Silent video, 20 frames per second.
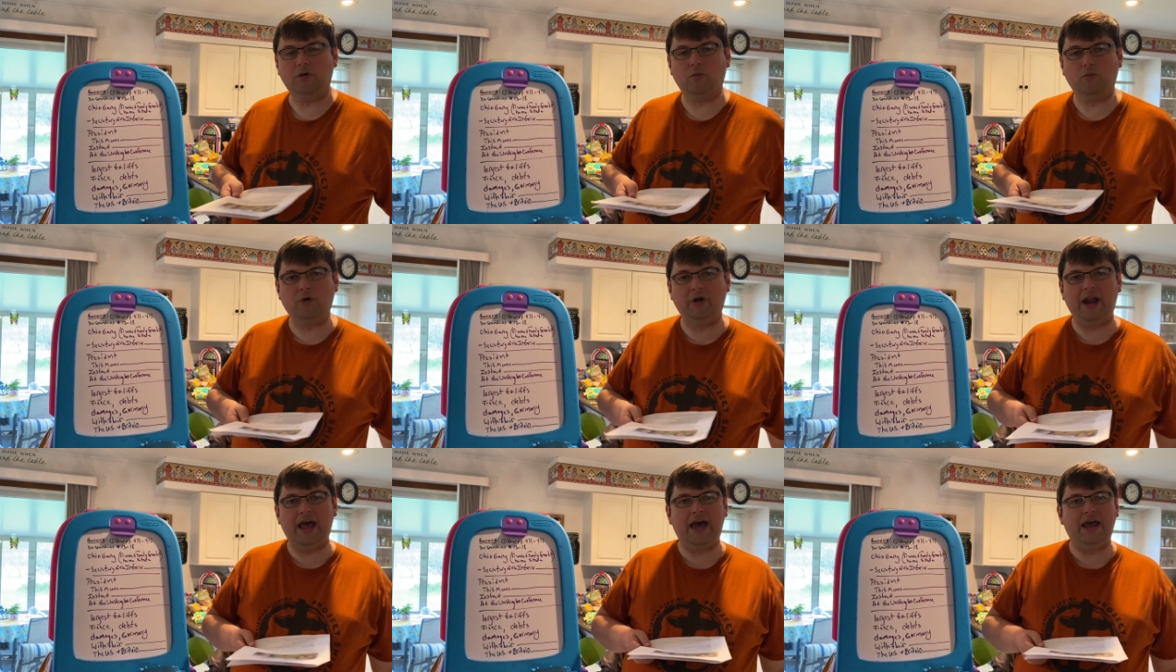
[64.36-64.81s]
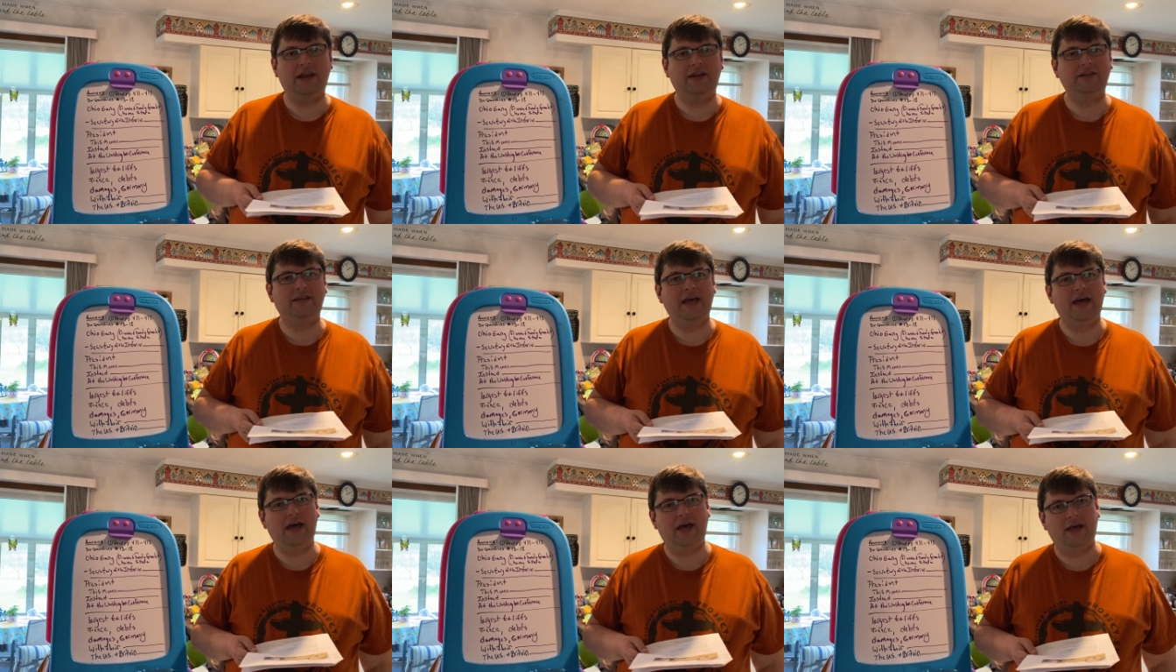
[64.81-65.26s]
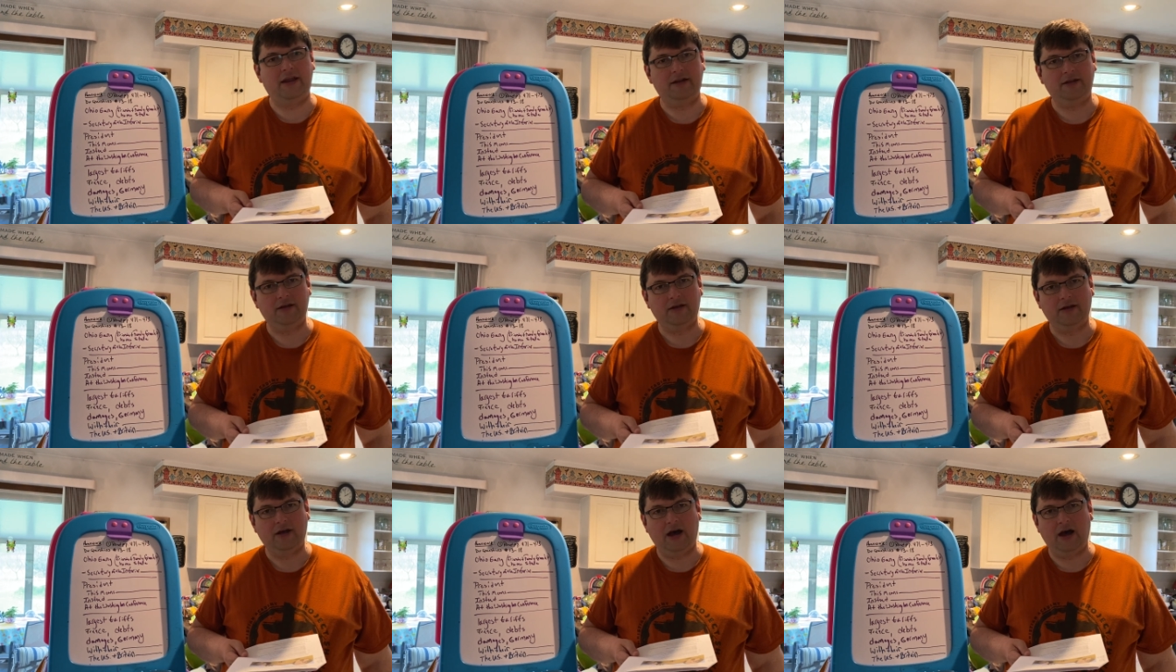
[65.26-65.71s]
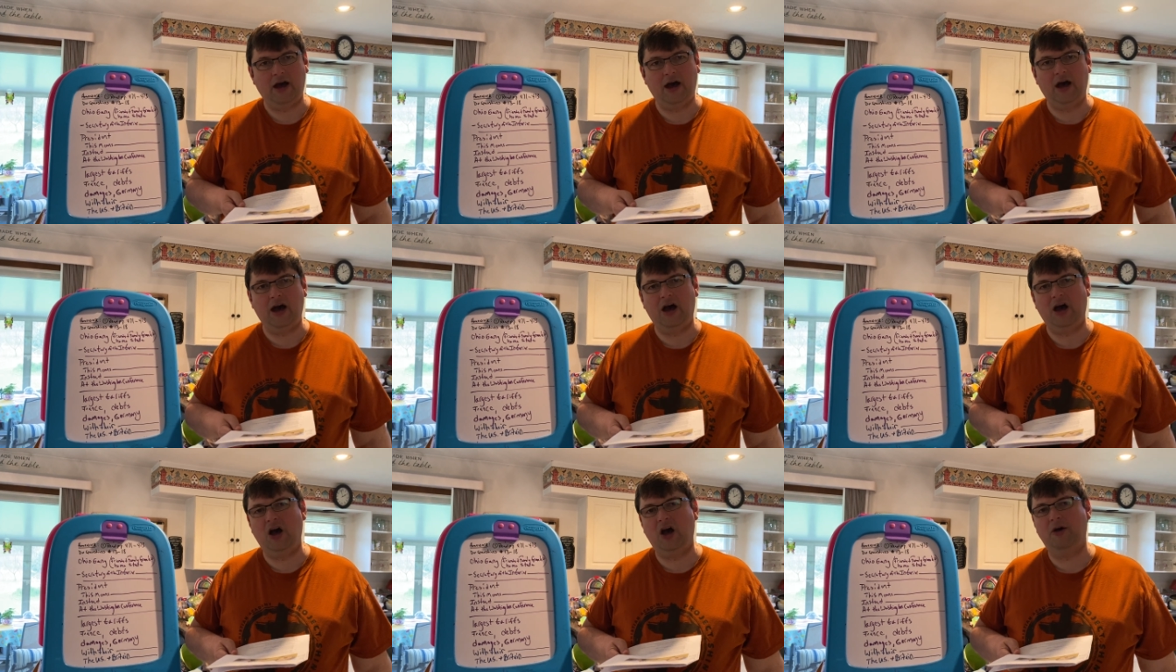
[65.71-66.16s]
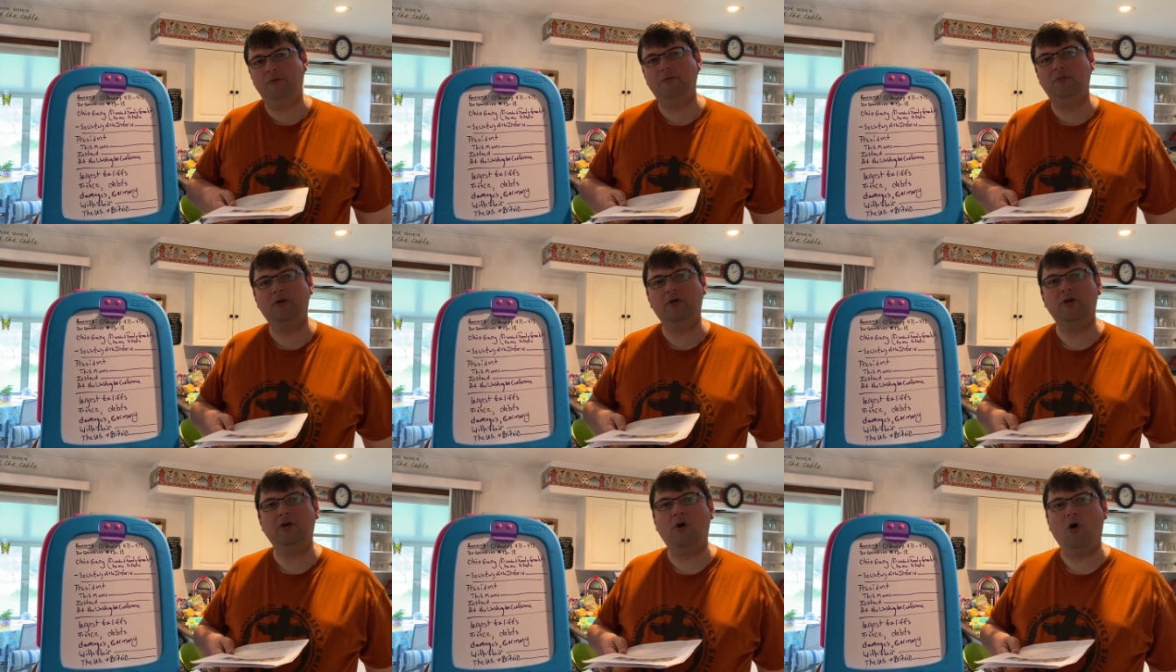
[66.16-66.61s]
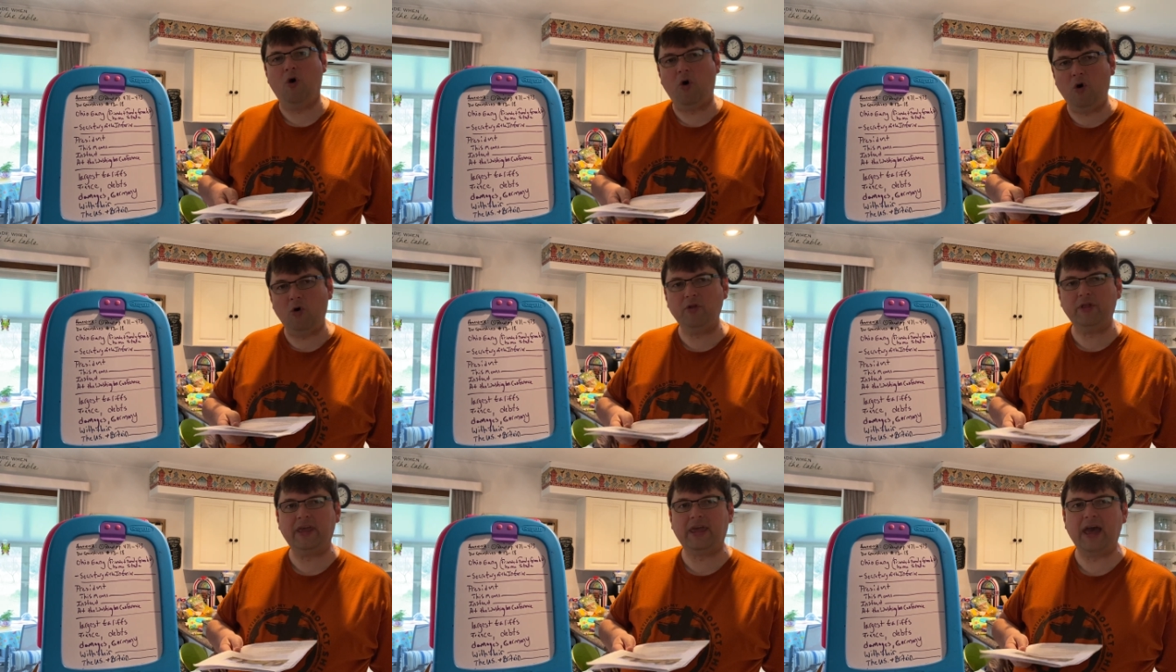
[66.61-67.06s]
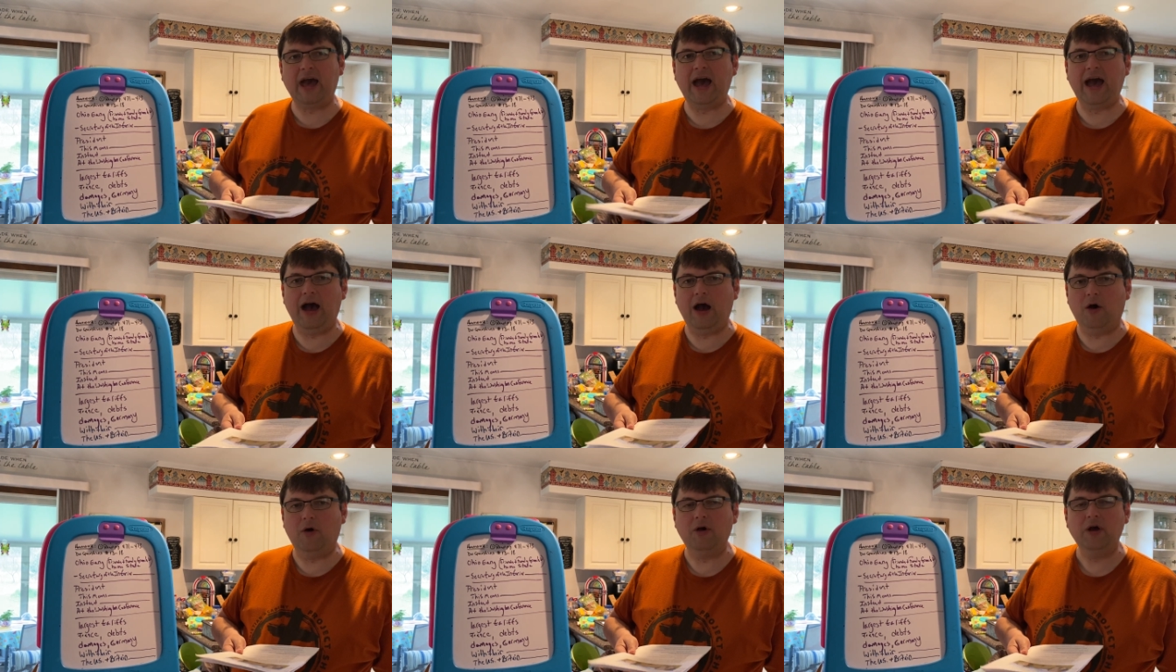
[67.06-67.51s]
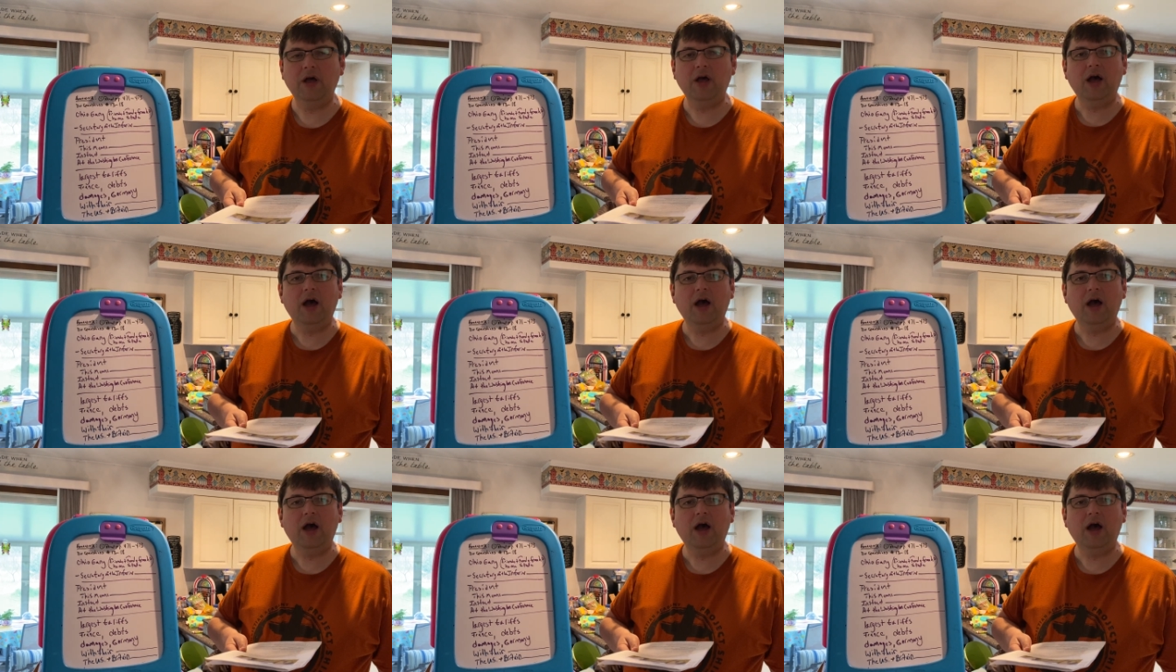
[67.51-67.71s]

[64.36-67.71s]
we're not in debt. Holy cow.